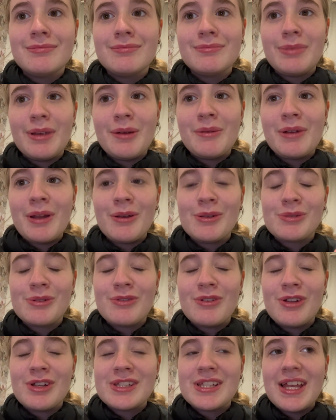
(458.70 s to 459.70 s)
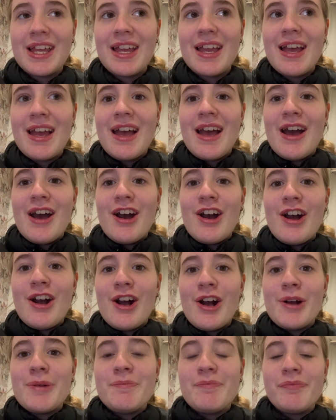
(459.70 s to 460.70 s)
bit when I was with Lottie.
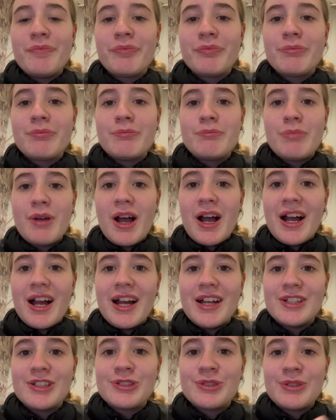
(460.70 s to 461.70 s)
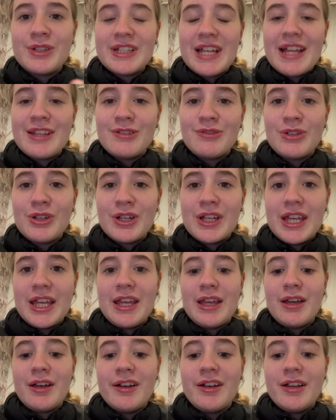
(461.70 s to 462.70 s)
But I just thought I'd end the vlog
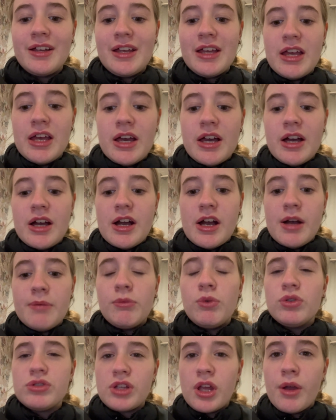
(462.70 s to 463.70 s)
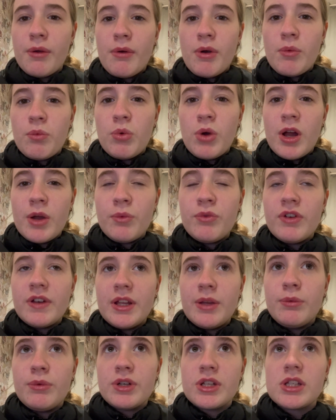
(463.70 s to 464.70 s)
here. Also, what I
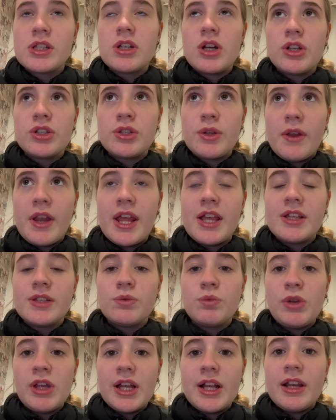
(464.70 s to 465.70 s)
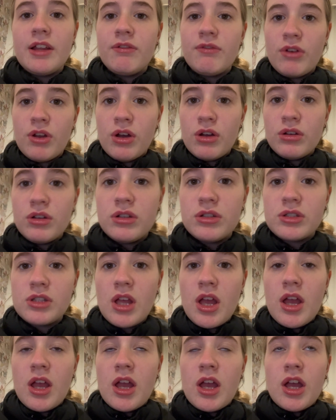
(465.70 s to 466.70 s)
really want to start doing is weekly vlogs.
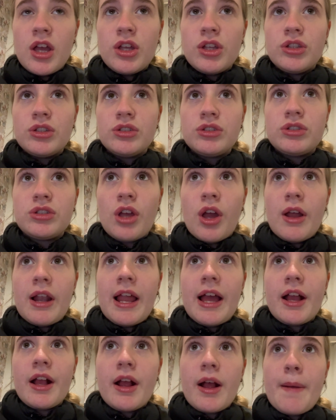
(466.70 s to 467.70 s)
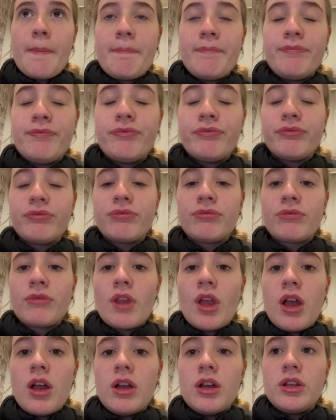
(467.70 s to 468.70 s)
So, like,
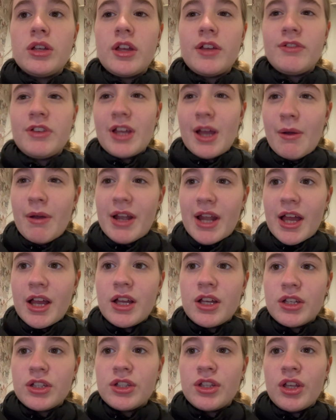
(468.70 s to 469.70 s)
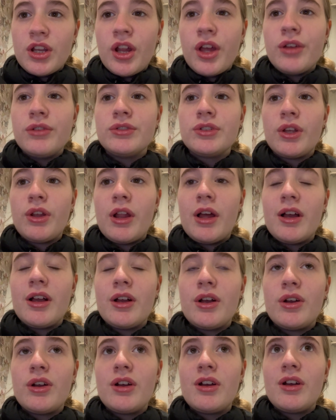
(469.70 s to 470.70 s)
if you get it, like, you know, so, like,
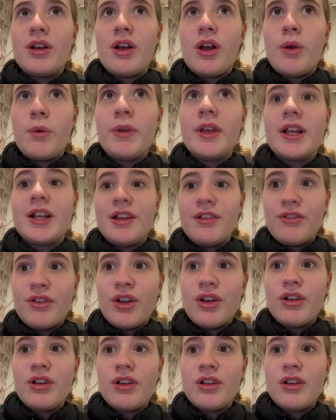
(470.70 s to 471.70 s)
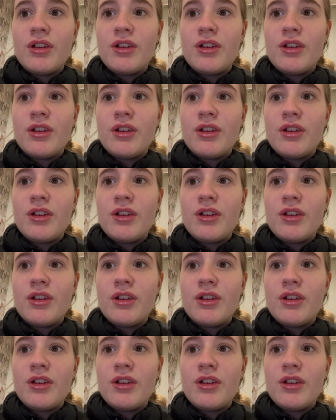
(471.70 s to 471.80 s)
a weekly vlog.